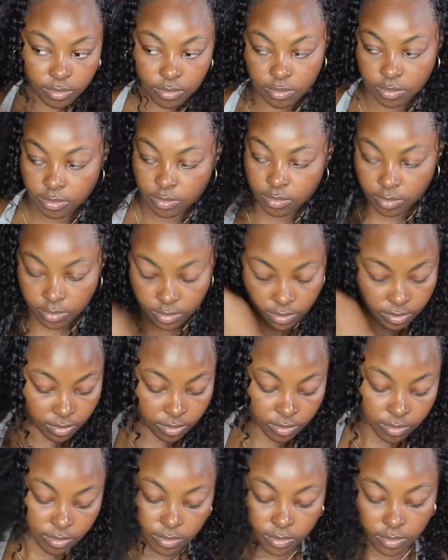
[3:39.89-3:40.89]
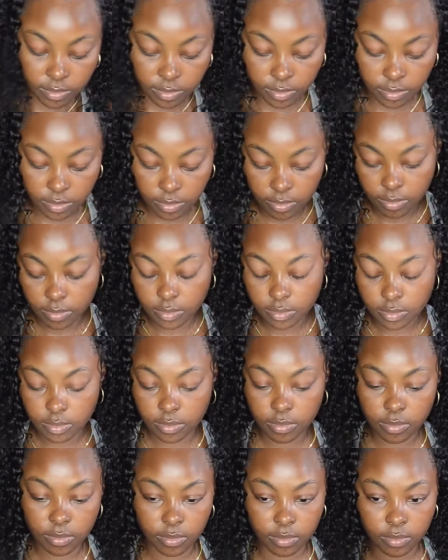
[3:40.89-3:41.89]

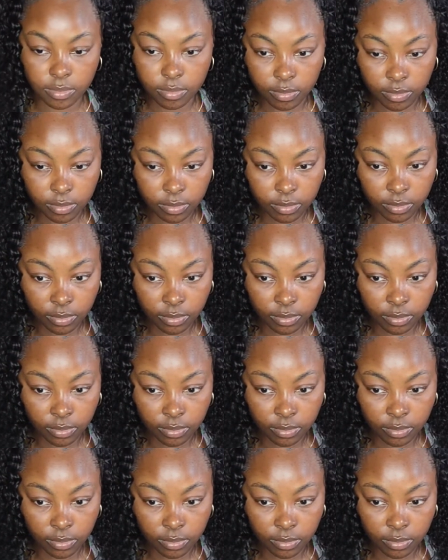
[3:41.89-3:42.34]
Nothing is said.